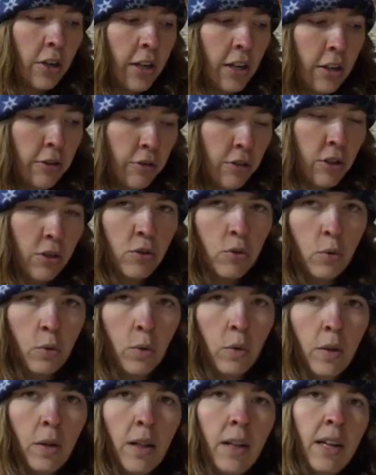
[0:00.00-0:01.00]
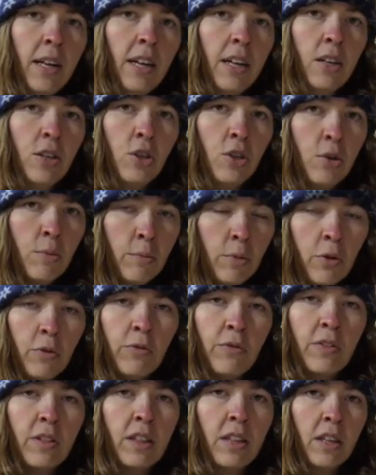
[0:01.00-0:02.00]
can use a tool to
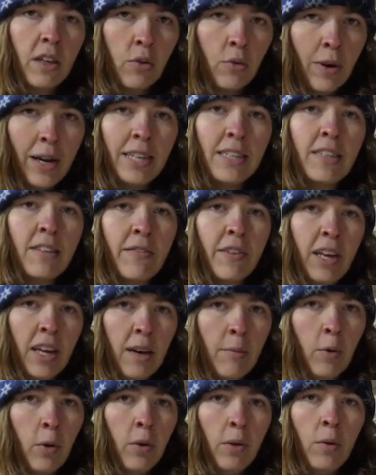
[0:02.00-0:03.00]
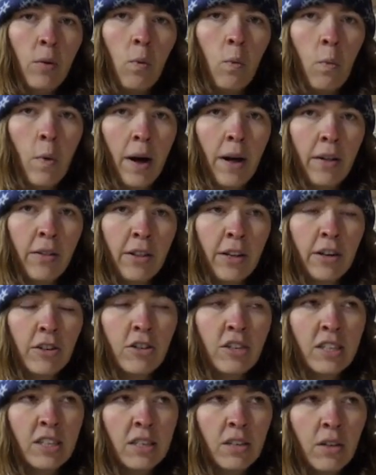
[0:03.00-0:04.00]
move the grains of enamel while they're
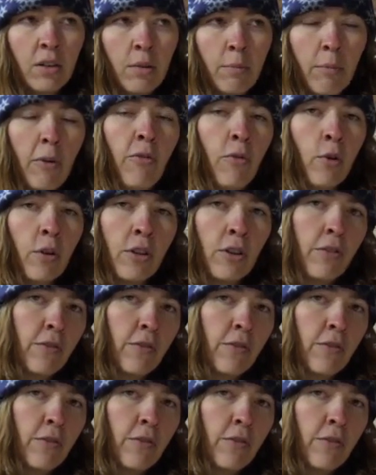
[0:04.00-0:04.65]
still, before they're